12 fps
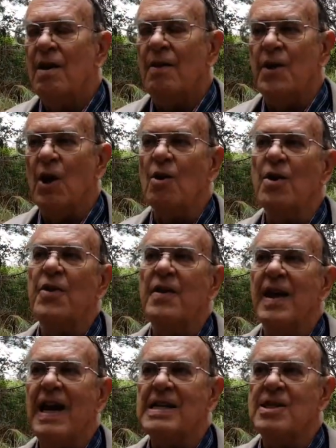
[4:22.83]
And the only thing
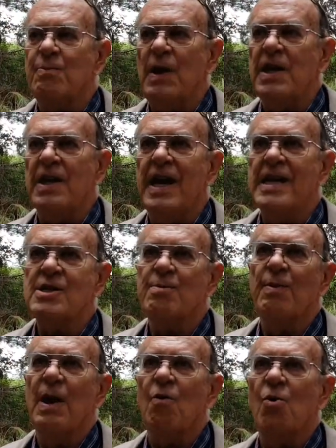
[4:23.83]
they asked him, they didn't ask him
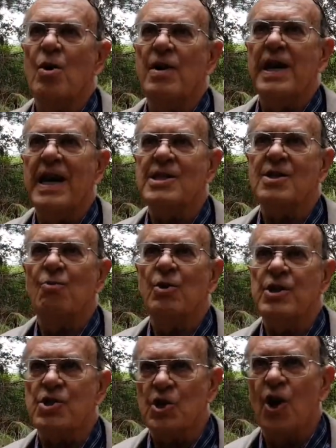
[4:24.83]
about Warren, they asked him what
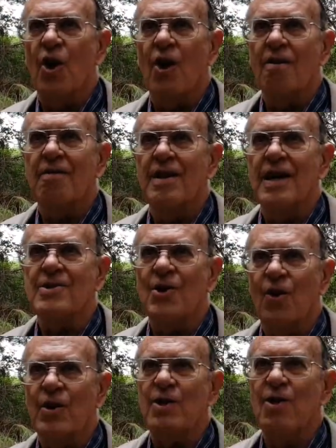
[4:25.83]
he saw. That's
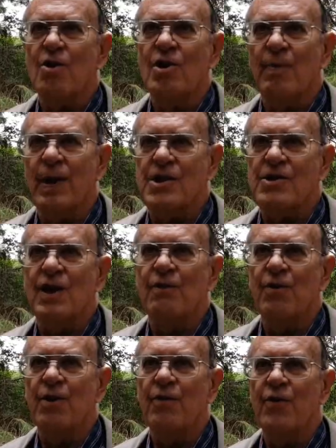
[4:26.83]
all he talked about, he said,
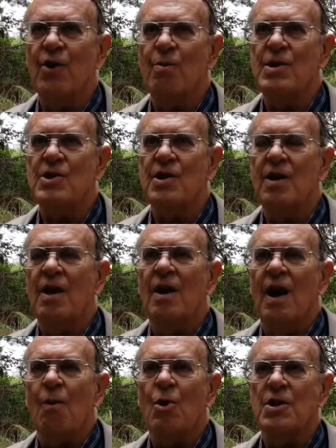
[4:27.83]
for the film. He said,
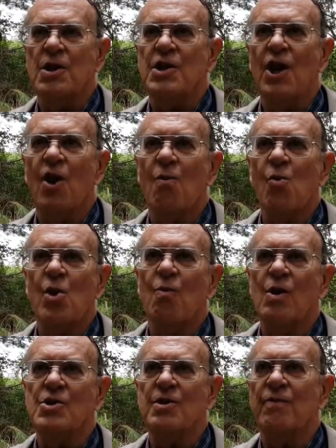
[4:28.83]
I wanted to tell him Warren
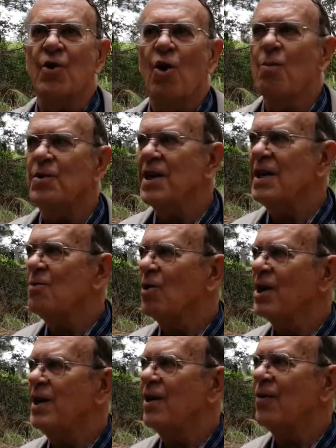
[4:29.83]
wasn't involved, but they didn't
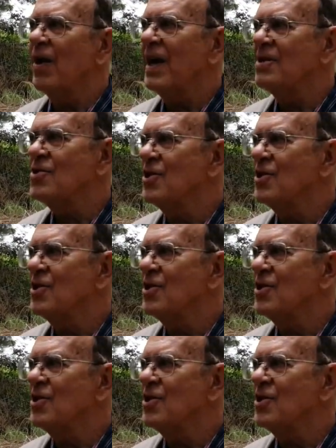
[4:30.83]
want to hear that.